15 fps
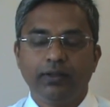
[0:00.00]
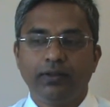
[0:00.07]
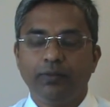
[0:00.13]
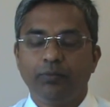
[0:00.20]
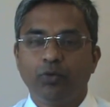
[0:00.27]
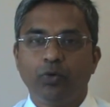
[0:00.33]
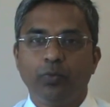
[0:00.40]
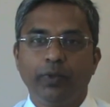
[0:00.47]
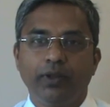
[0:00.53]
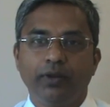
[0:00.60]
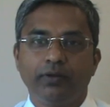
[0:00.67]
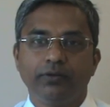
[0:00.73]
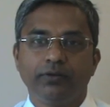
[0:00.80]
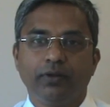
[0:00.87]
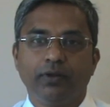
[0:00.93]
They put me
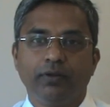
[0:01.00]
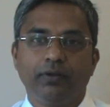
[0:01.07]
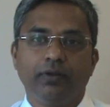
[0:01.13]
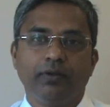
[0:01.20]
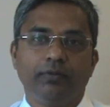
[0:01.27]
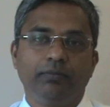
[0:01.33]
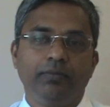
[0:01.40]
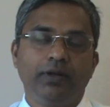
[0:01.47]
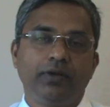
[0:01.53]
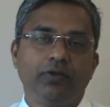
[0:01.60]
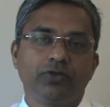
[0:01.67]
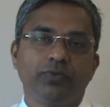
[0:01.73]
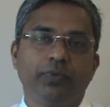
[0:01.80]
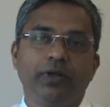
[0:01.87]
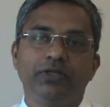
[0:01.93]
in military
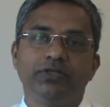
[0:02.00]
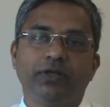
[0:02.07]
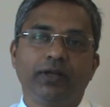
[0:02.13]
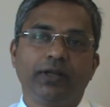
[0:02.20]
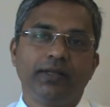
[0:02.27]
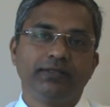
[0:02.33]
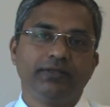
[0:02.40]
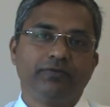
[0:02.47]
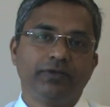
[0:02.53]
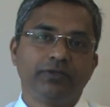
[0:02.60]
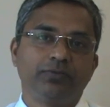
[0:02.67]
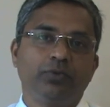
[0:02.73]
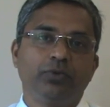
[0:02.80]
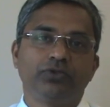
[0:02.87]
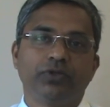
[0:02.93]
hospital Chennai as the
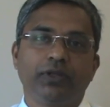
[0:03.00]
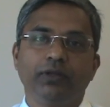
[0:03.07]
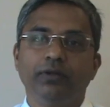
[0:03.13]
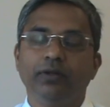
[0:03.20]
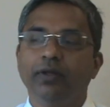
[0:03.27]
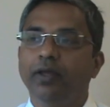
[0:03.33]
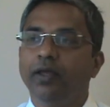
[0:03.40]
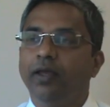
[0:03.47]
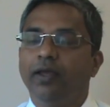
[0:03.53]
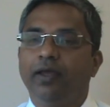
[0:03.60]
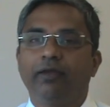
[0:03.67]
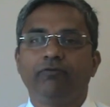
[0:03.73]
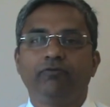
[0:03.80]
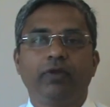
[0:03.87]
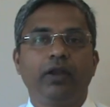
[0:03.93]
first posting,
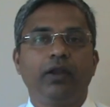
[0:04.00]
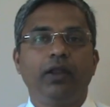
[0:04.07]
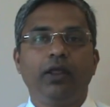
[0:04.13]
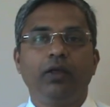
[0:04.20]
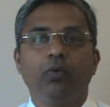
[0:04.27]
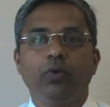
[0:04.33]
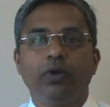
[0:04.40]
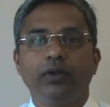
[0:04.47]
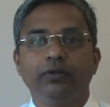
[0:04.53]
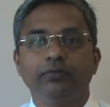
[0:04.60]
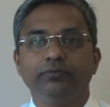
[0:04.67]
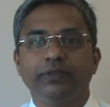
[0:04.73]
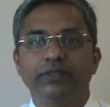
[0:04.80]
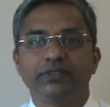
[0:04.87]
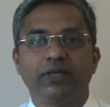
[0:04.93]
and for day
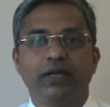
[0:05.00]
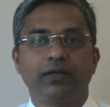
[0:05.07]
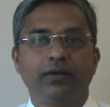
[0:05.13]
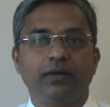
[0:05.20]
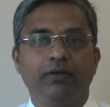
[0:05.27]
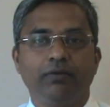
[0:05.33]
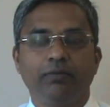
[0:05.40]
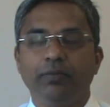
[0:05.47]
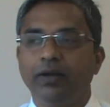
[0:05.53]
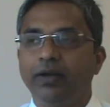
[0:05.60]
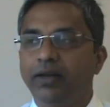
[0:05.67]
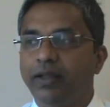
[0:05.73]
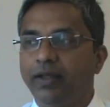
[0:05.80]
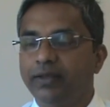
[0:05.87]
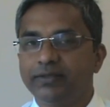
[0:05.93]
one they started our
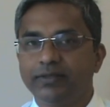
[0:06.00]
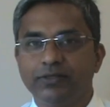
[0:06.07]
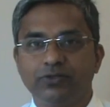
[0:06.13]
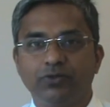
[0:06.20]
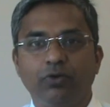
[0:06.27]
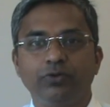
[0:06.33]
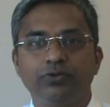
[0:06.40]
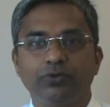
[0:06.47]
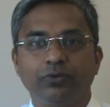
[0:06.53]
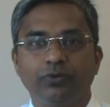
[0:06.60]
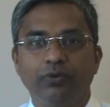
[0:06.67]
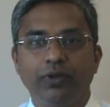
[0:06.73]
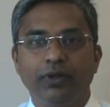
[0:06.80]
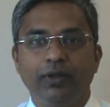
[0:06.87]
military exercises also.